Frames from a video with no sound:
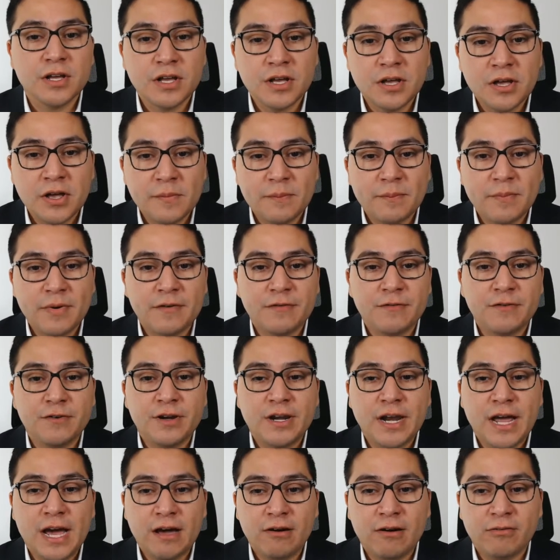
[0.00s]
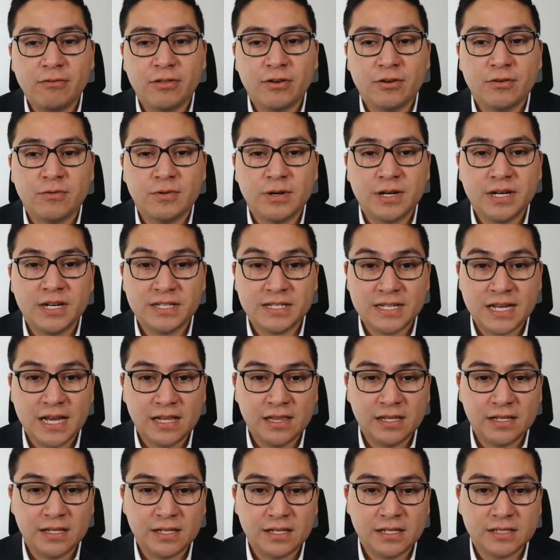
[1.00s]
But for now though, what it's
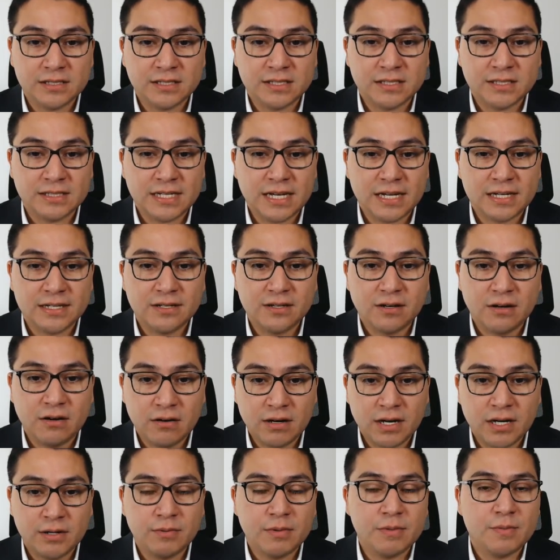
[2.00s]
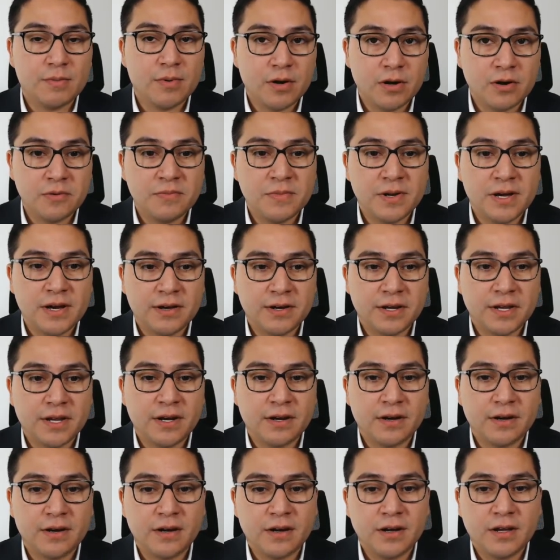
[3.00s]
telling us is that, all right, we bottomed out
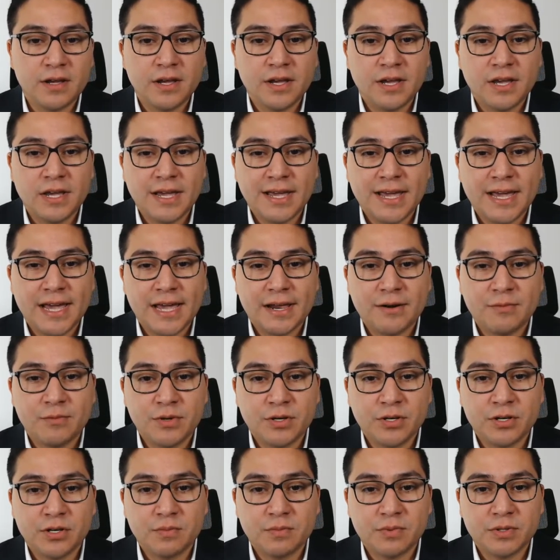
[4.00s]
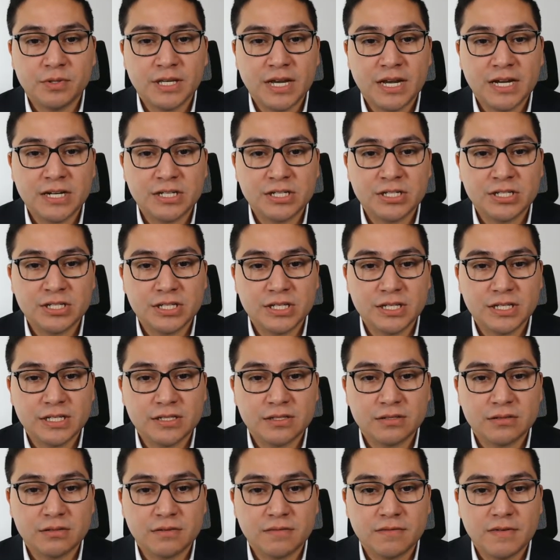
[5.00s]
here and we could potentially
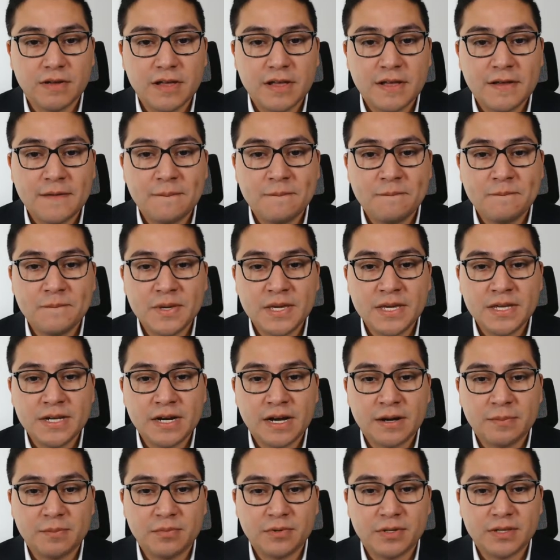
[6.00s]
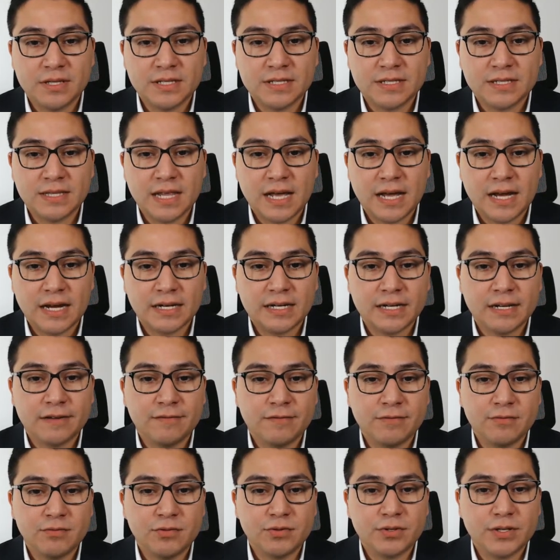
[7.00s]
sort of meet up with this line. If
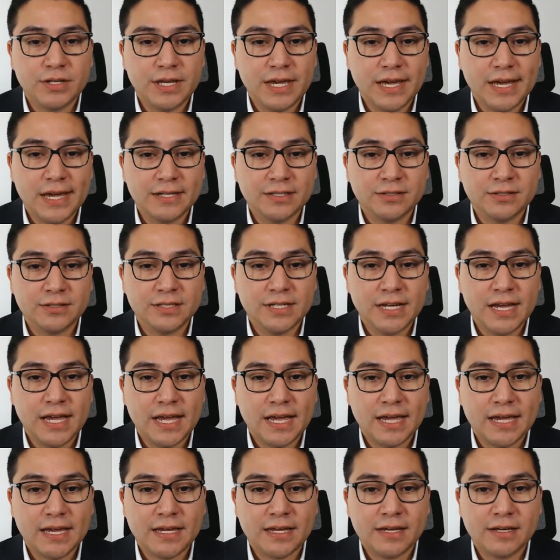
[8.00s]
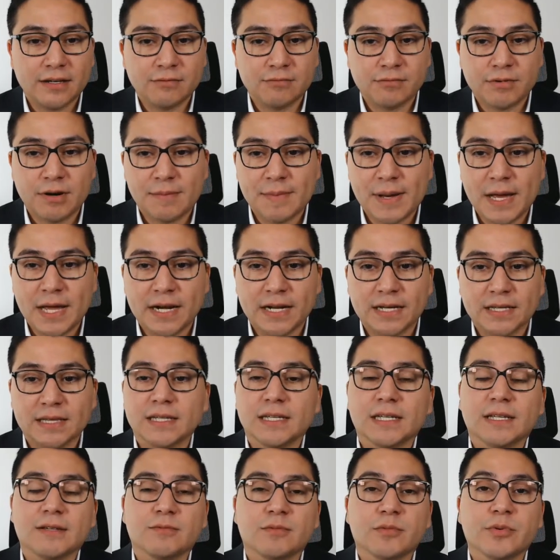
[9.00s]
we gain today
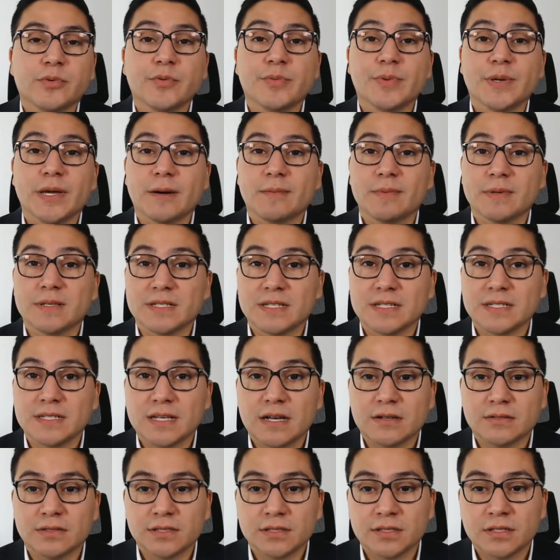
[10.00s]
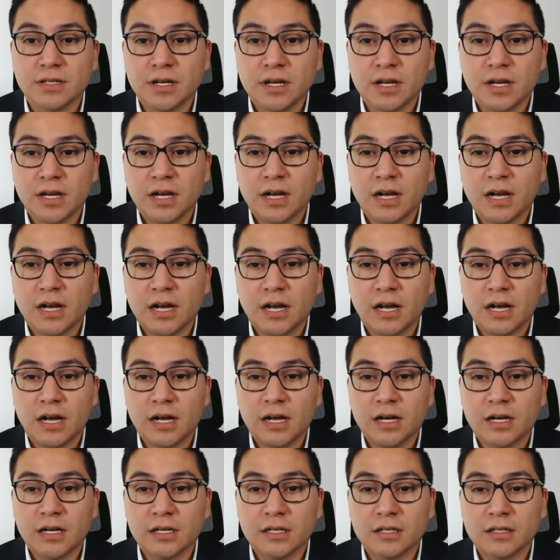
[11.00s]
dramatically, we will be up at
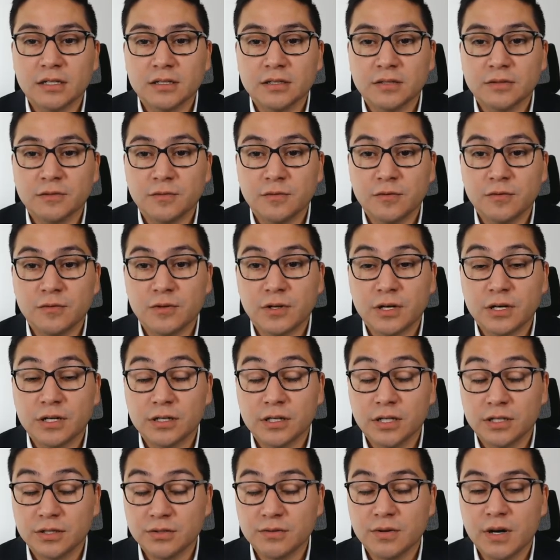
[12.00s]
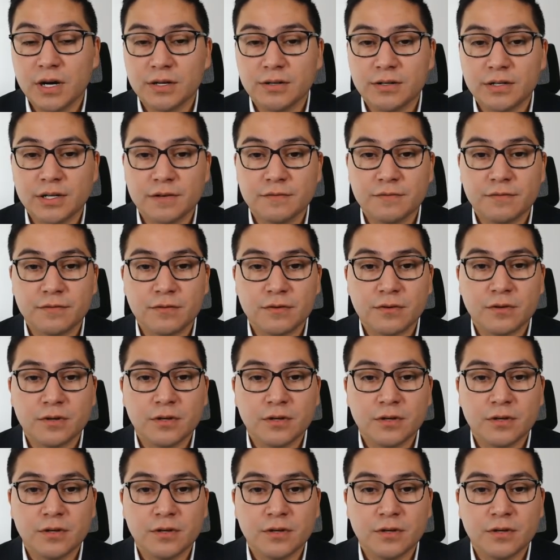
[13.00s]
6,204.